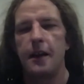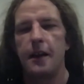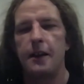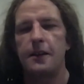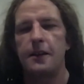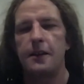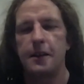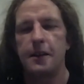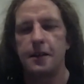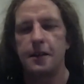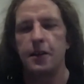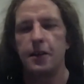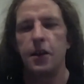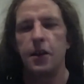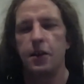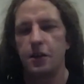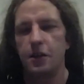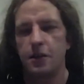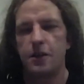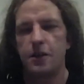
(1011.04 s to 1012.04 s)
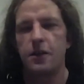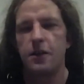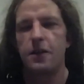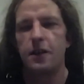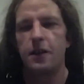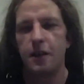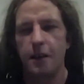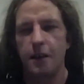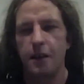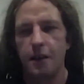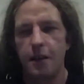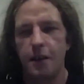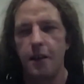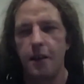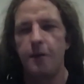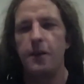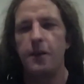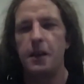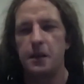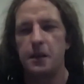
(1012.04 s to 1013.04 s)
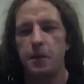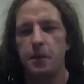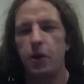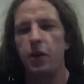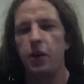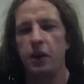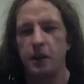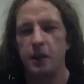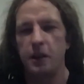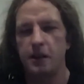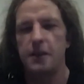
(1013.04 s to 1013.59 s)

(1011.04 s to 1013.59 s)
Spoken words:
does not, at this point,